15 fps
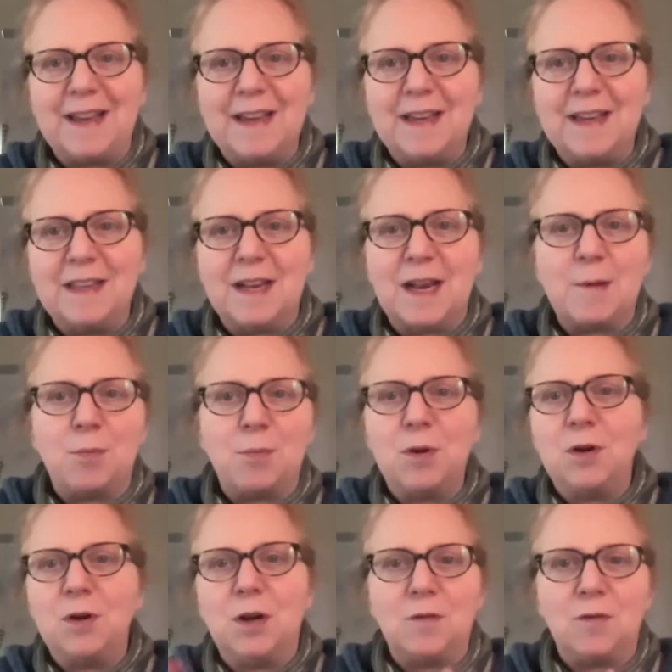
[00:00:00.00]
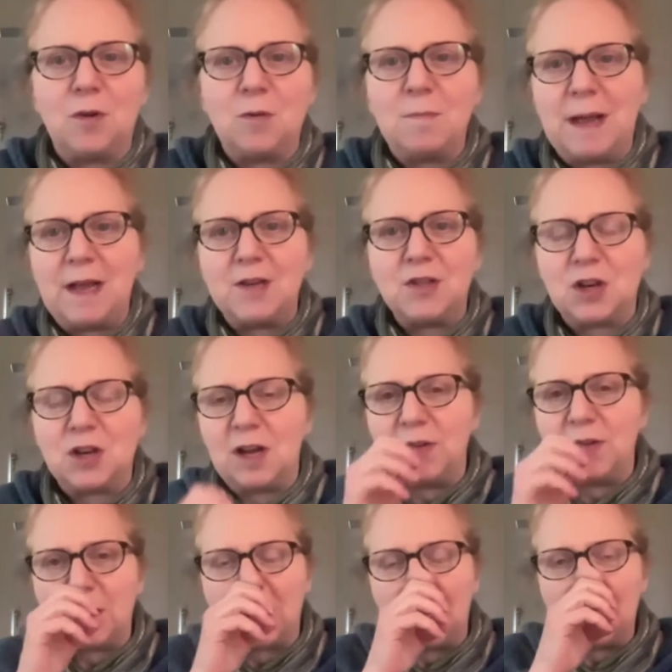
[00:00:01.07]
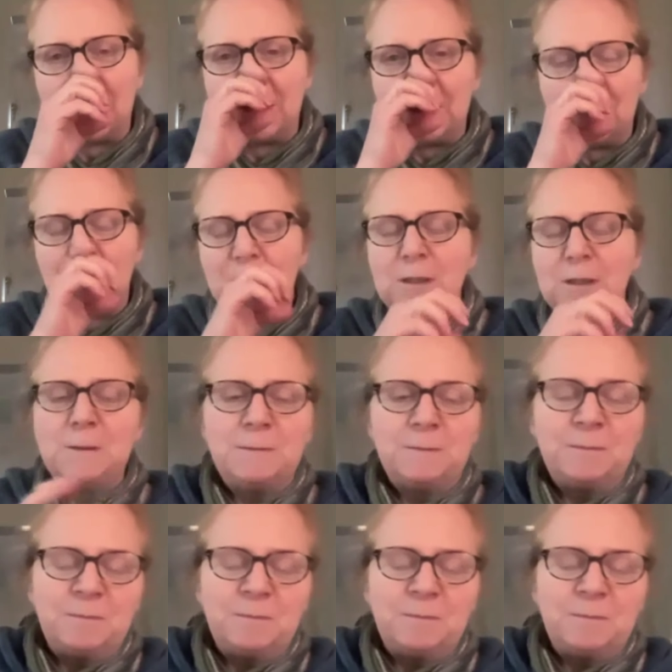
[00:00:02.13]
egg, and then I put it over mashed avocado,